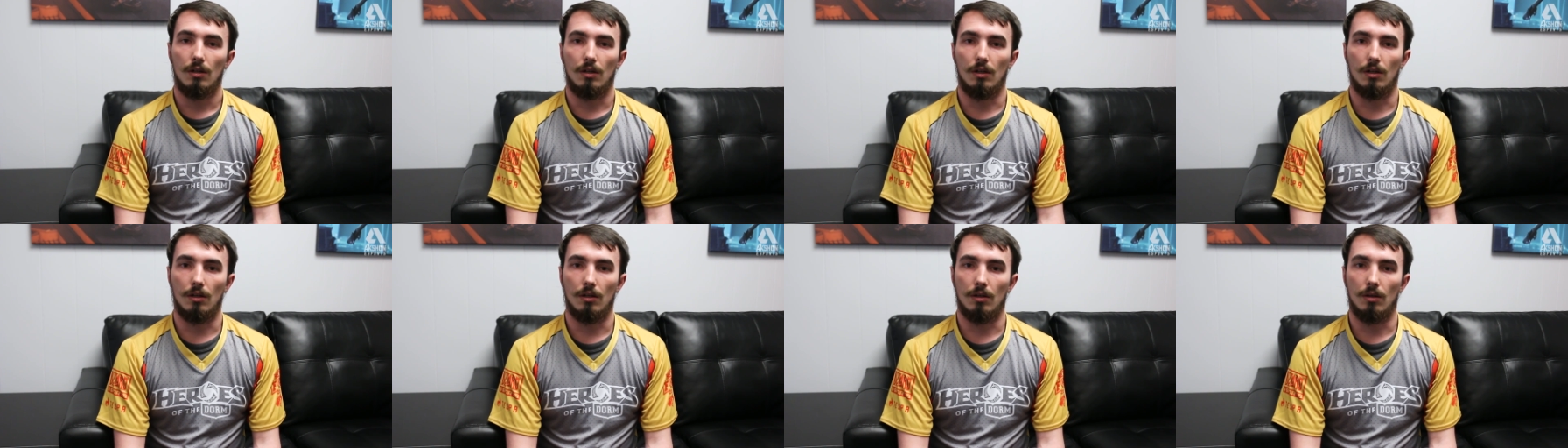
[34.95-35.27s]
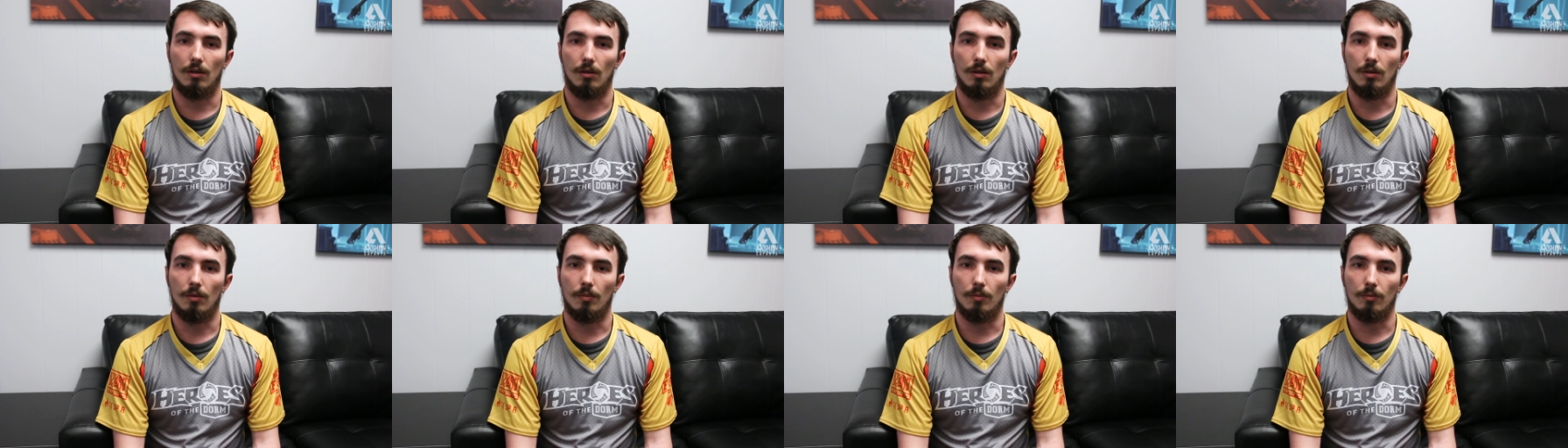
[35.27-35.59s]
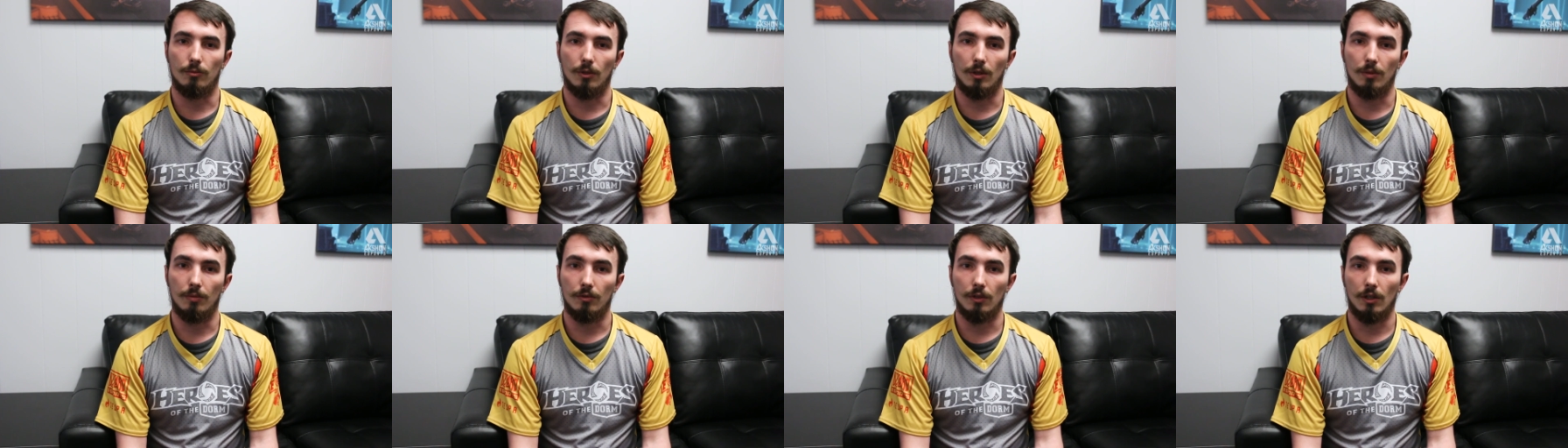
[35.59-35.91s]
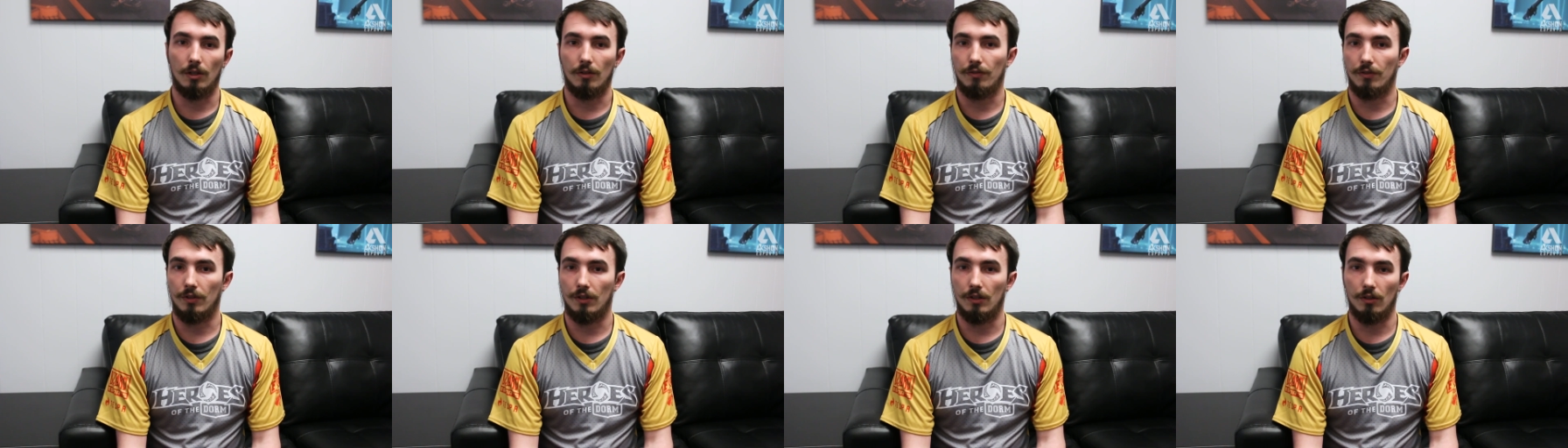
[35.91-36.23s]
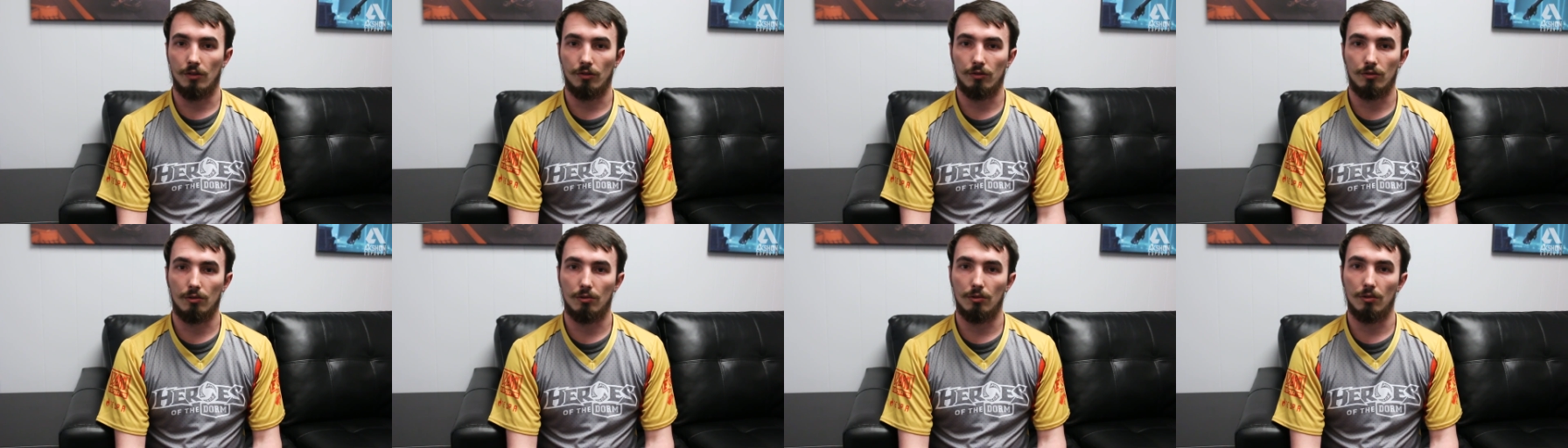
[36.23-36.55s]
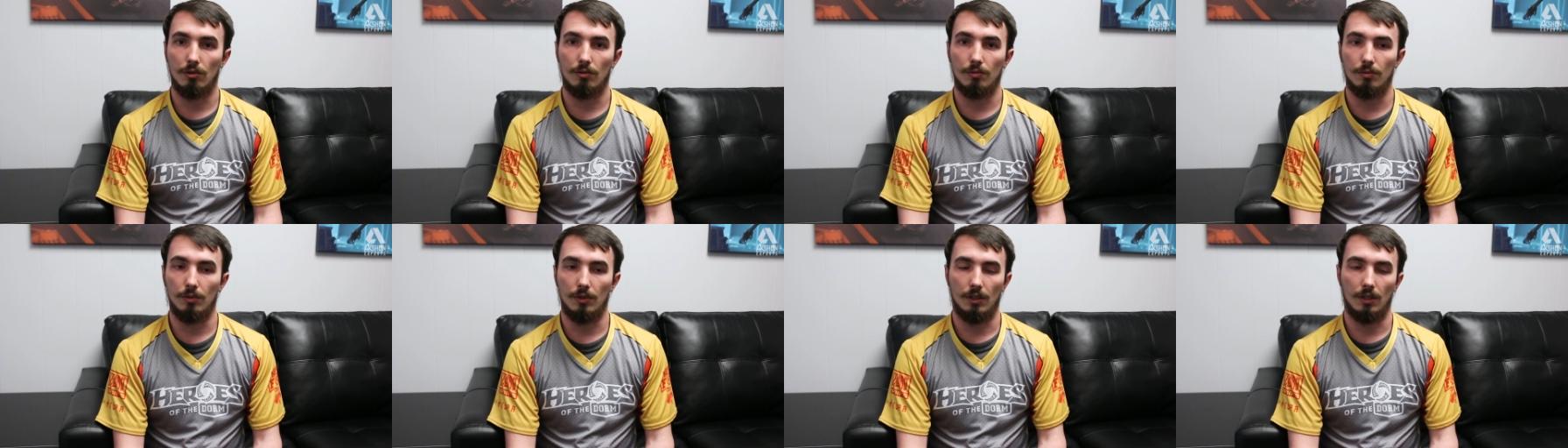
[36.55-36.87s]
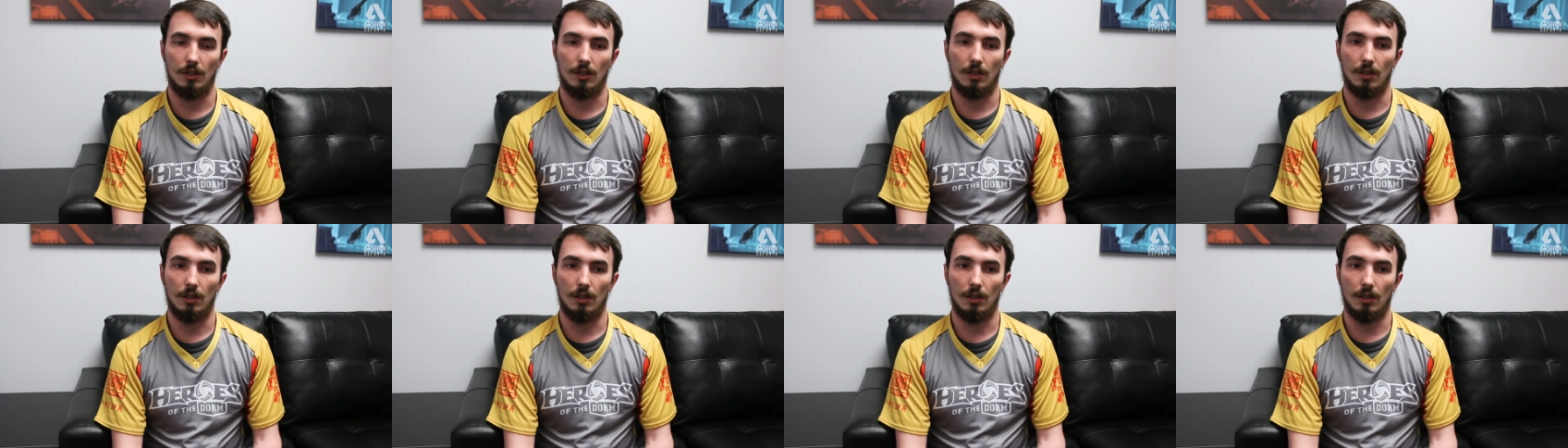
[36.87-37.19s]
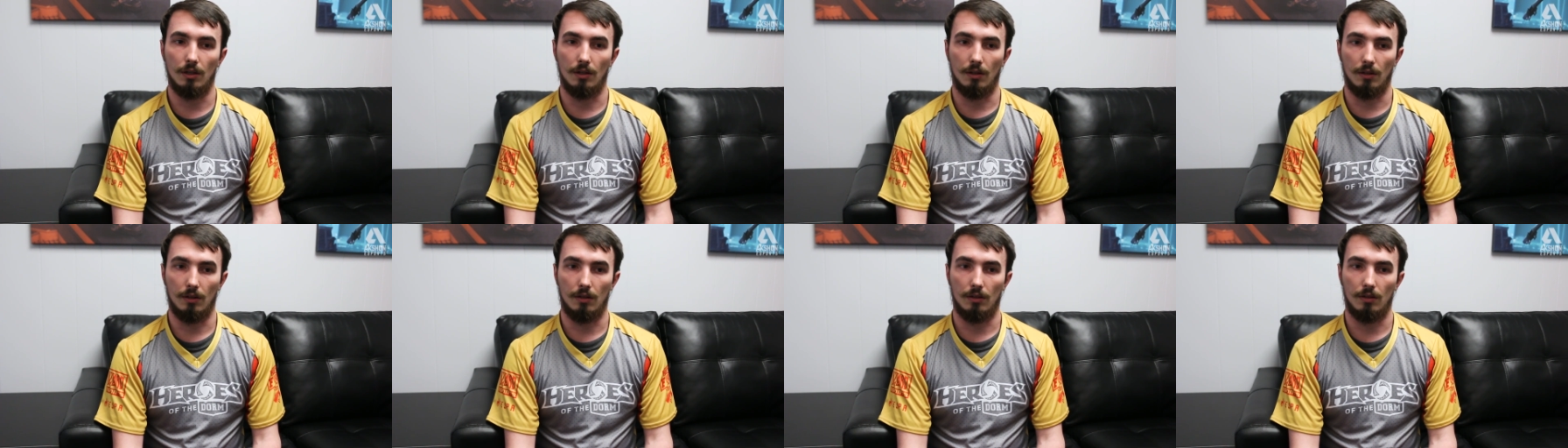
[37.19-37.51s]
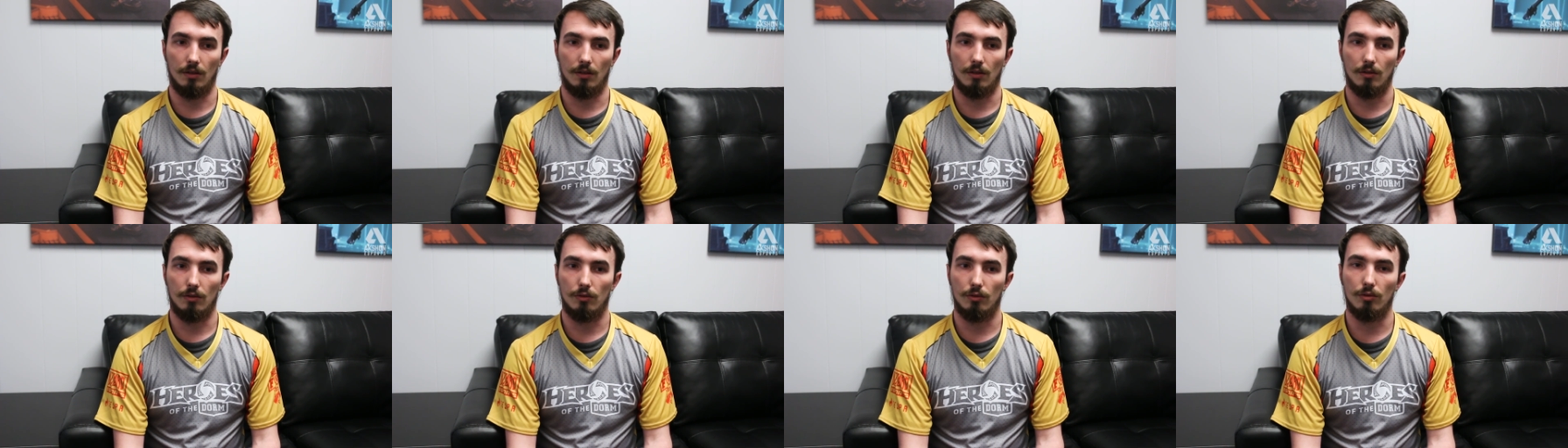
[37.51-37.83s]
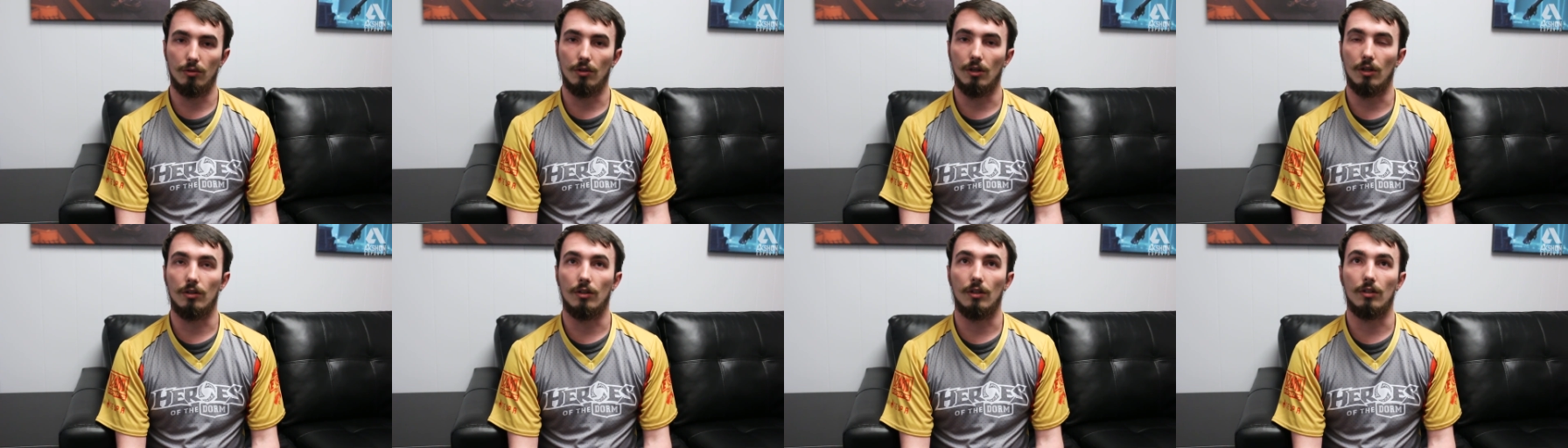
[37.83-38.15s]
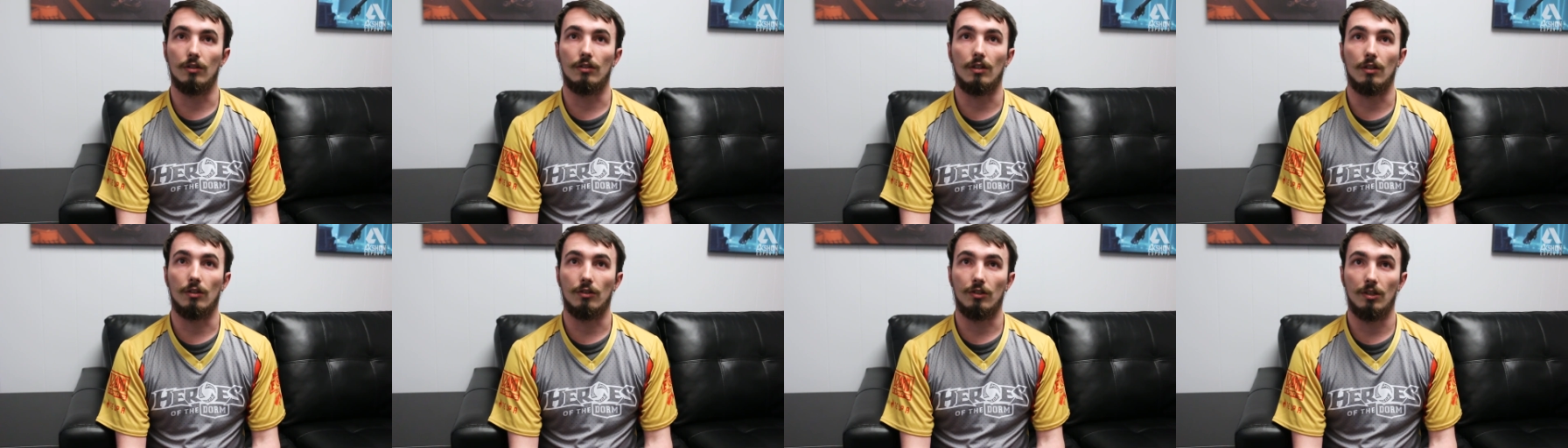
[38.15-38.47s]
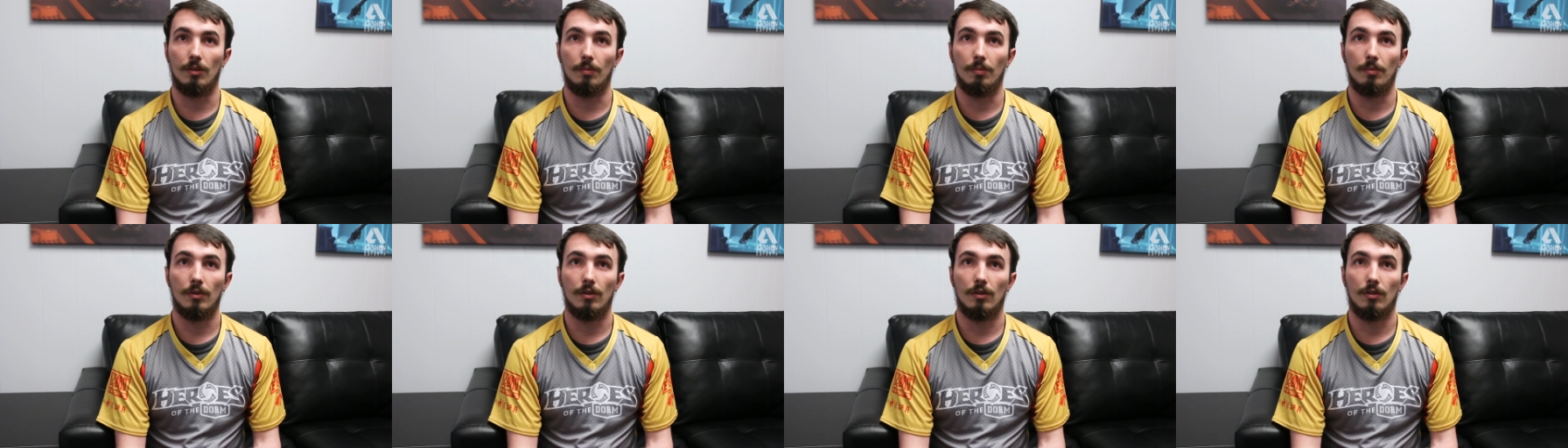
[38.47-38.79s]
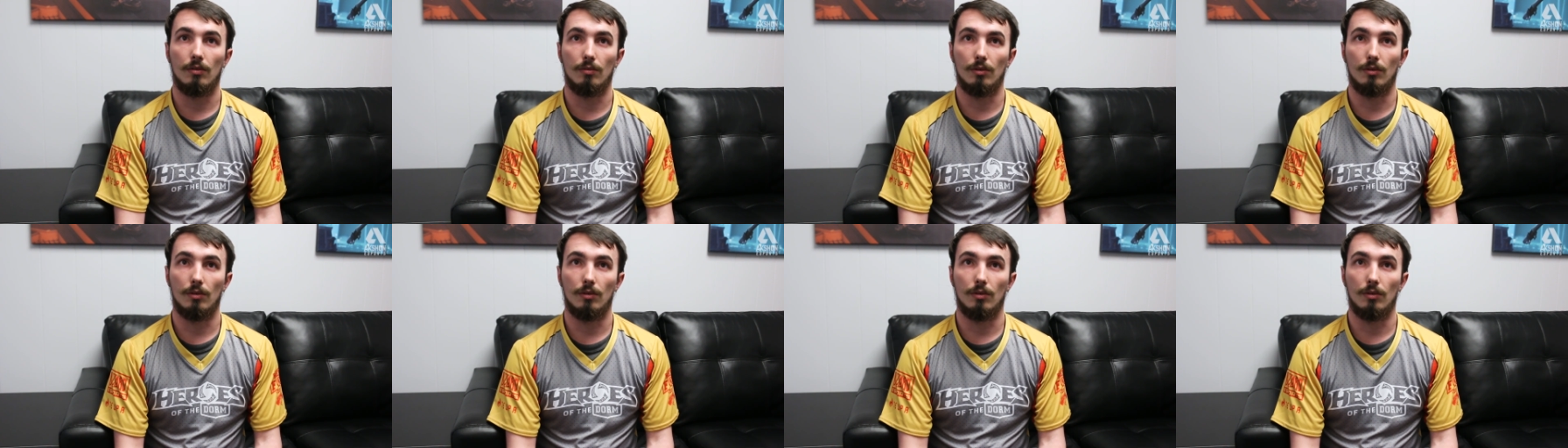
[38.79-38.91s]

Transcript: When we have finished school, we do an internship.